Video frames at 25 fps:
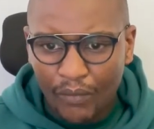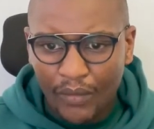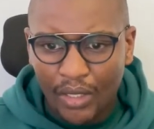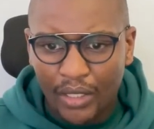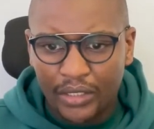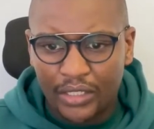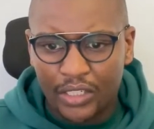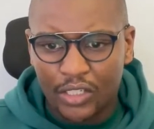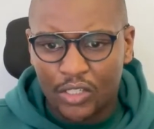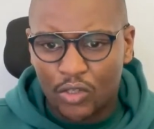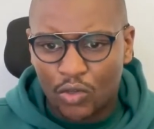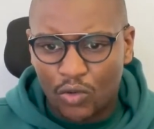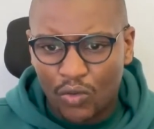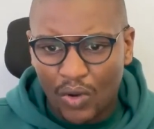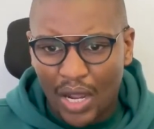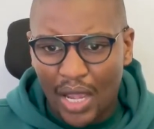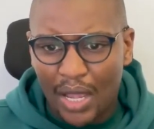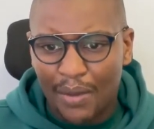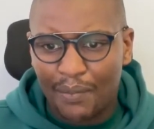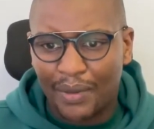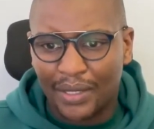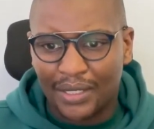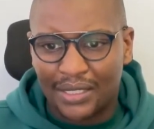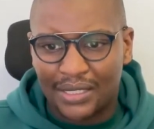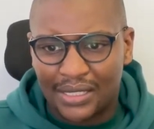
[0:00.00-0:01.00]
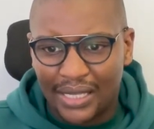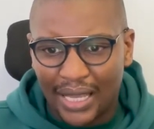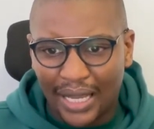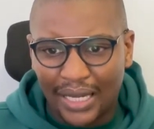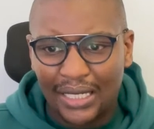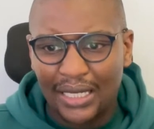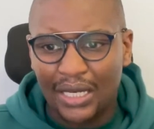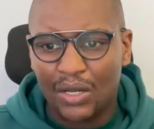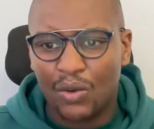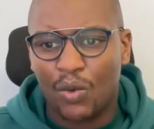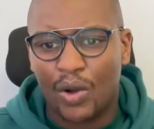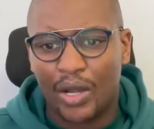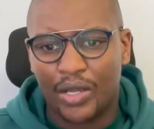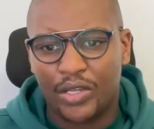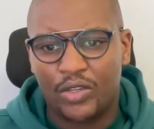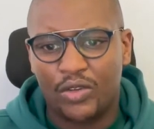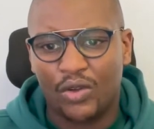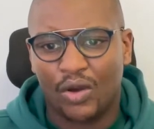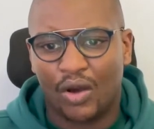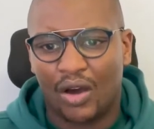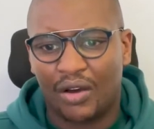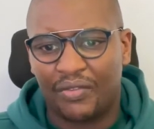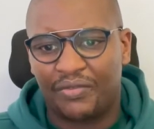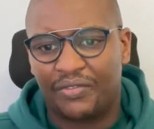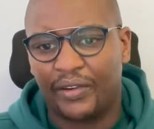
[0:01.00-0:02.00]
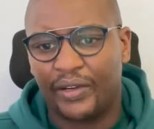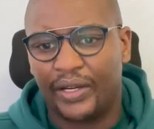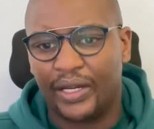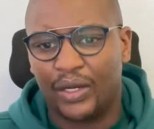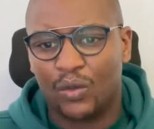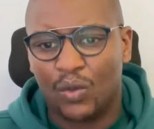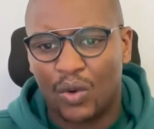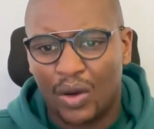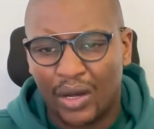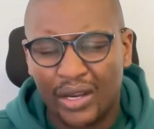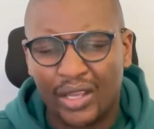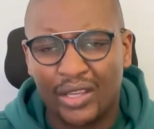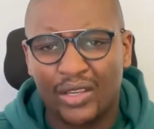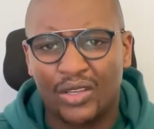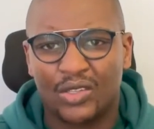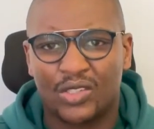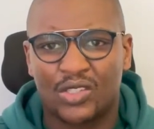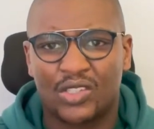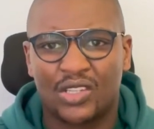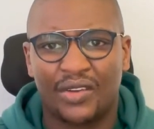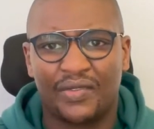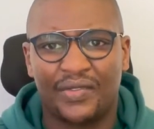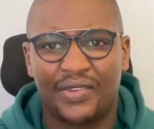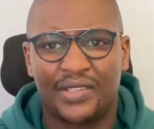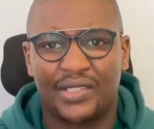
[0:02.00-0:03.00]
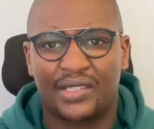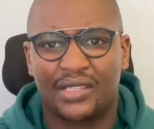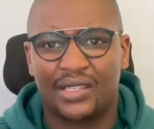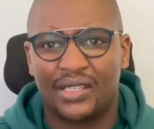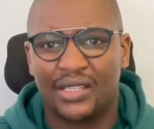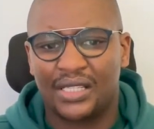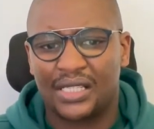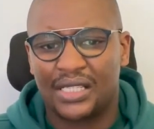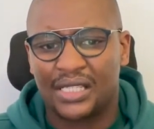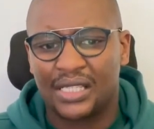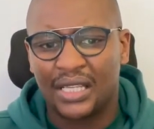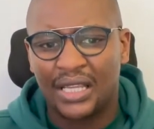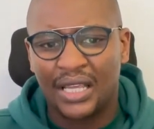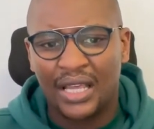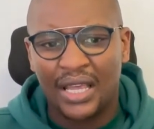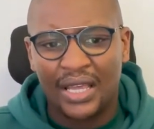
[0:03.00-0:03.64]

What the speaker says: describe exactly what you're offering. What are your services?